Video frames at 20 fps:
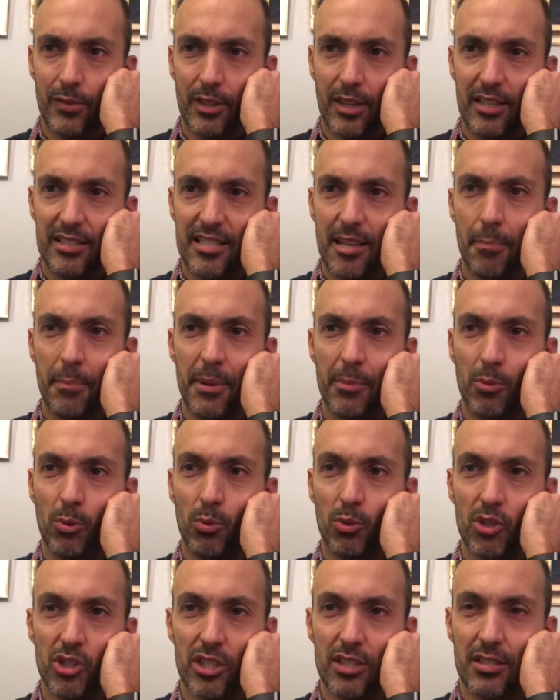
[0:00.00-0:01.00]
And some people
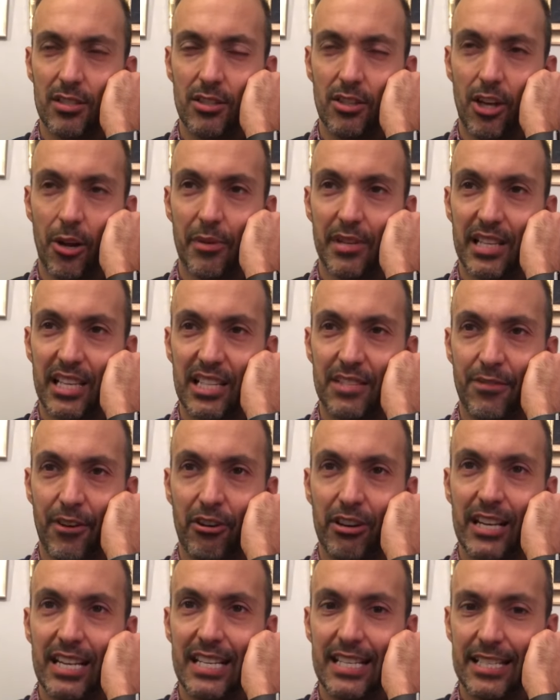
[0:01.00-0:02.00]
will just, you know, it's
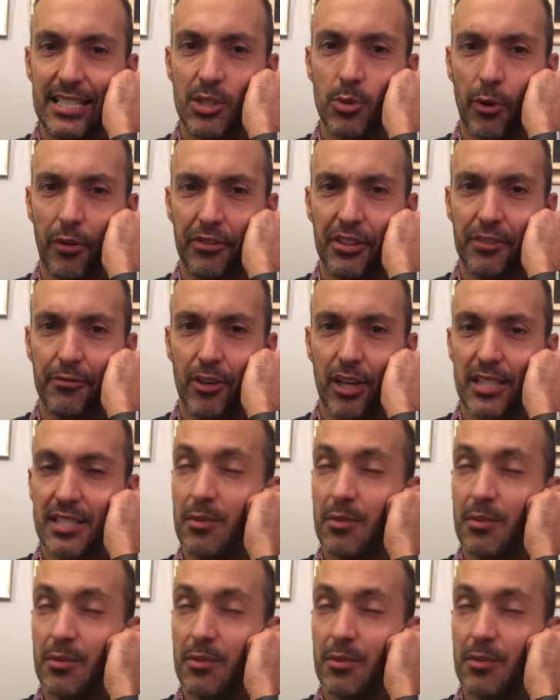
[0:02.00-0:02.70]
very easy to offer the advice.